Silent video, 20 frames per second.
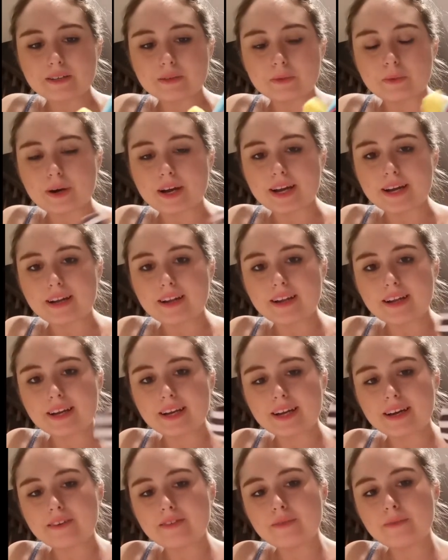as well. I
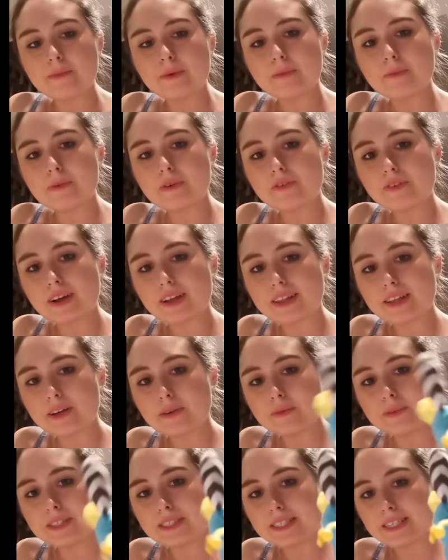can't remember I think
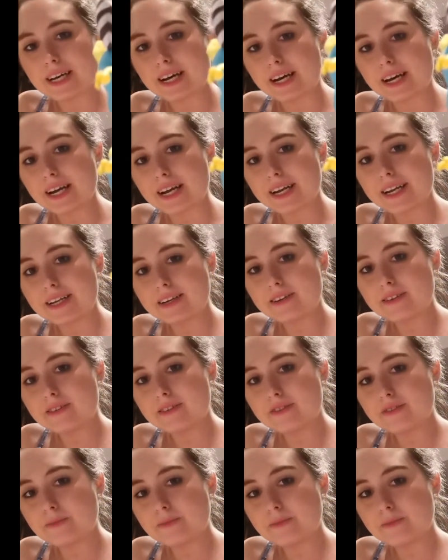it was tied